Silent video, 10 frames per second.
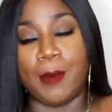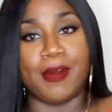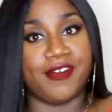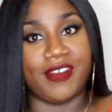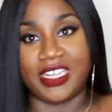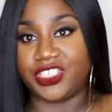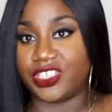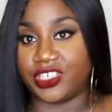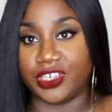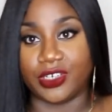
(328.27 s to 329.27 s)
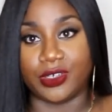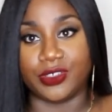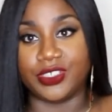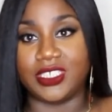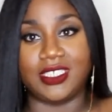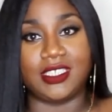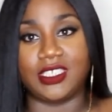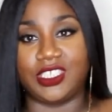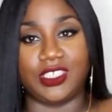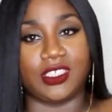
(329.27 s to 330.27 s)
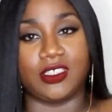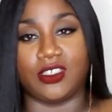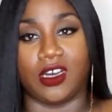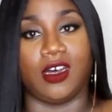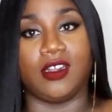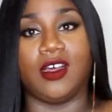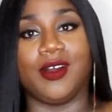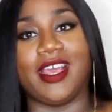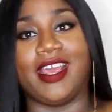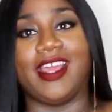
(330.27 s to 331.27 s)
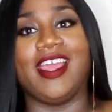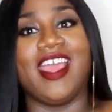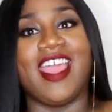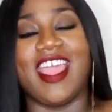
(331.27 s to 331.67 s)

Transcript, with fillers: professional she's she's a doll okay